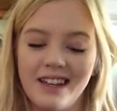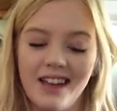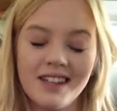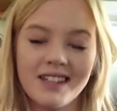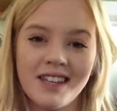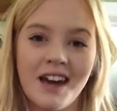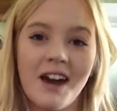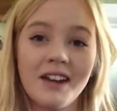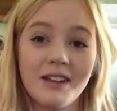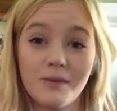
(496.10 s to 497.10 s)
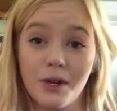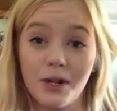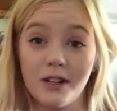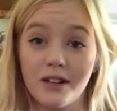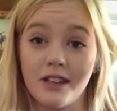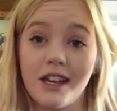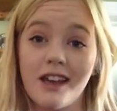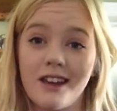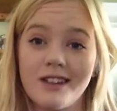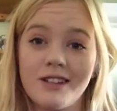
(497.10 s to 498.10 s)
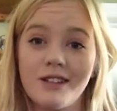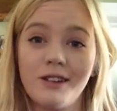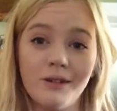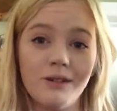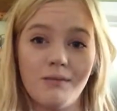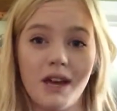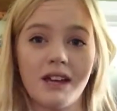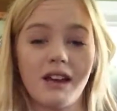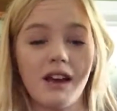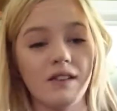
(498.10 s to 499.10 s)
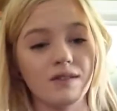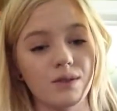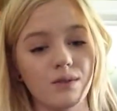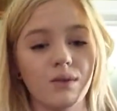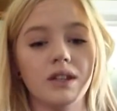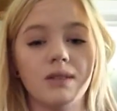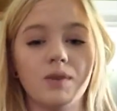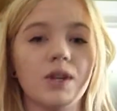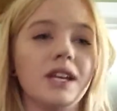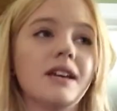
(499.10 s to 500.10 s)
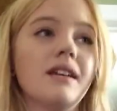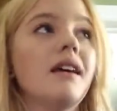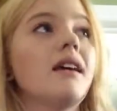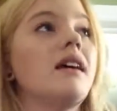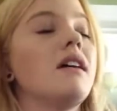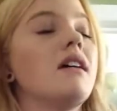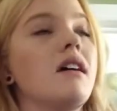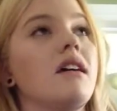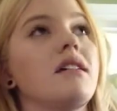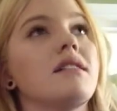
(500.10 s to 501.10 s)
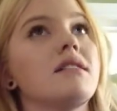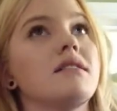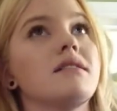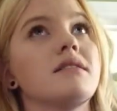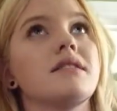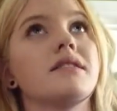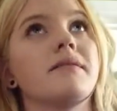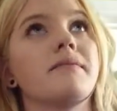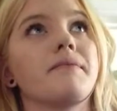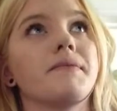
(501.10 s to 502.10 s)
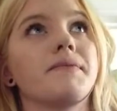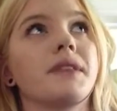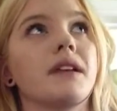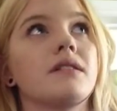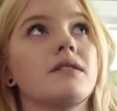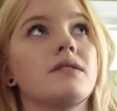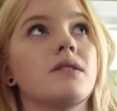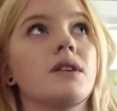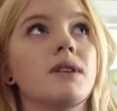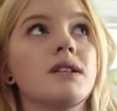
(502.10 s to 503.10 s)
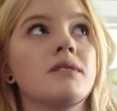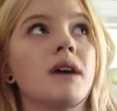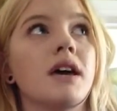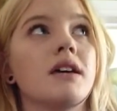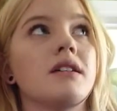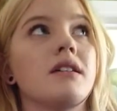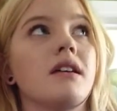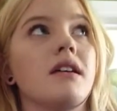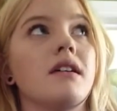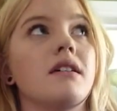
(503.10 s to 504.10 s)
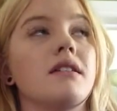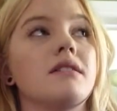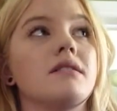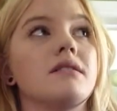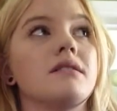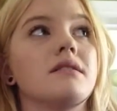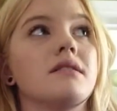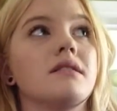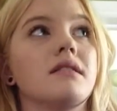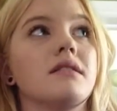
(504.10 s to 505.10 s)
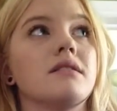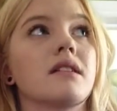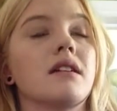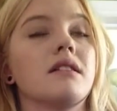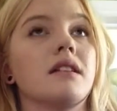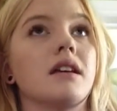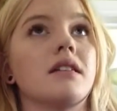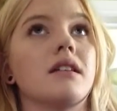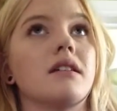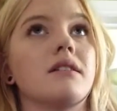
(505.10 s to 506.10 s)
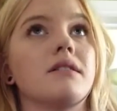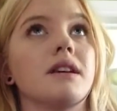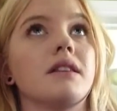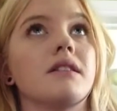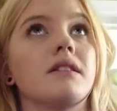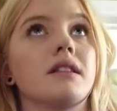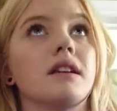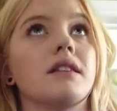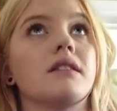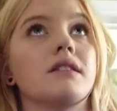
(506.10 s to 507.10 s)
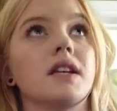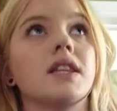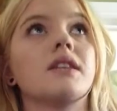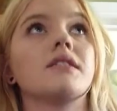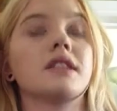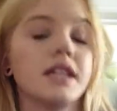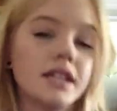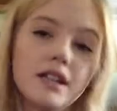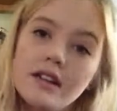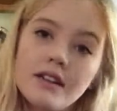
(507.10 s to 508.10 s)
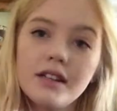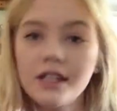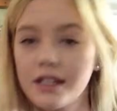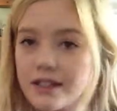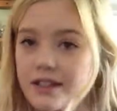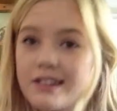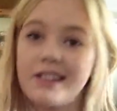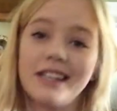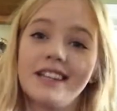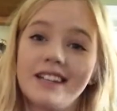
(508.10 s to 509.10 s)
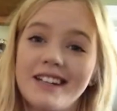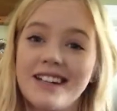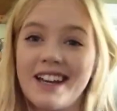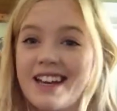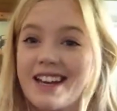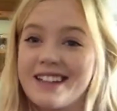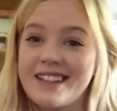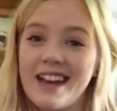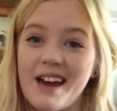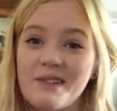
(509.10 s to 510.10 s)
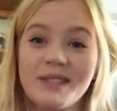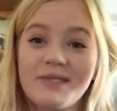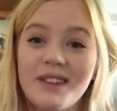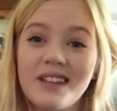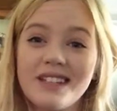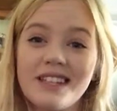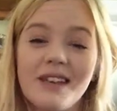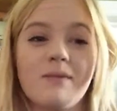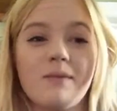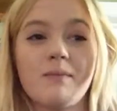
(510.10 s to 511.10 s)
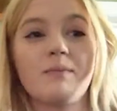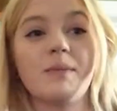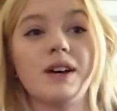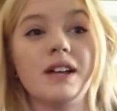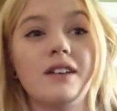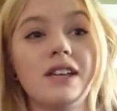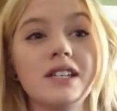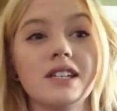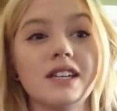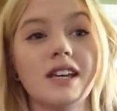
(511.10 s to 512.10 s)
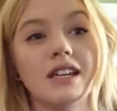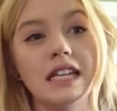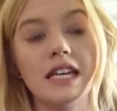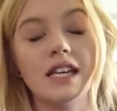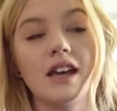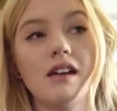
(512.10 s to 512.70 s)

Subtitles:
It's kind of early. I should go to bed. I have school in the morning. And so I went to bed, and I just kind of laid there and laid there and laid there and laid there and laid there and laid there and laid there. And I wasn't falling asleep, but eventually I did.